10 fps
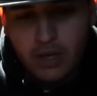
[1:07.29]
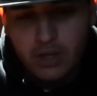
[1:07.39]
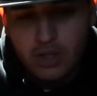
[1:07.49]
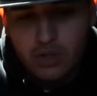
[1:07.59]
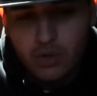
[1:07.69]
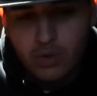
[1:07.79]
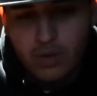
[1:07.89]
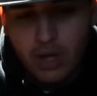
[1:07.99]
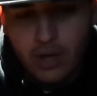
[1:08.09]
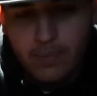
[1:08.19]
you screw
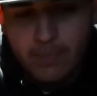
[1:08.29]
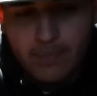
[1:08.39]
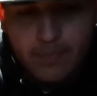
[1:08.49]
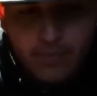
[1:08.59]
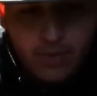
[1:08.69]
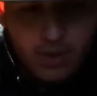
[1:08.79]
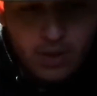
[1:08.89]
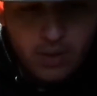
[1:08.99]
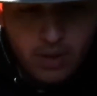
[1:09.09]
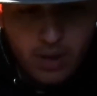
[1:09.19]
it on,
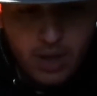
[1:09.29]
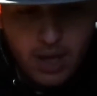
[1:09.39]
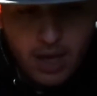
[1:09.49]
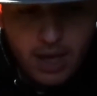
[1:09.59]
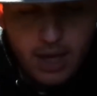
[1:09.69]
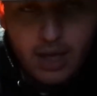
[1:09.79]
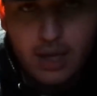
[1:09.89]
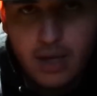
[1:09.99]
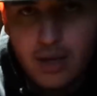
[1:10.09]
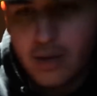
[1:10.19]
and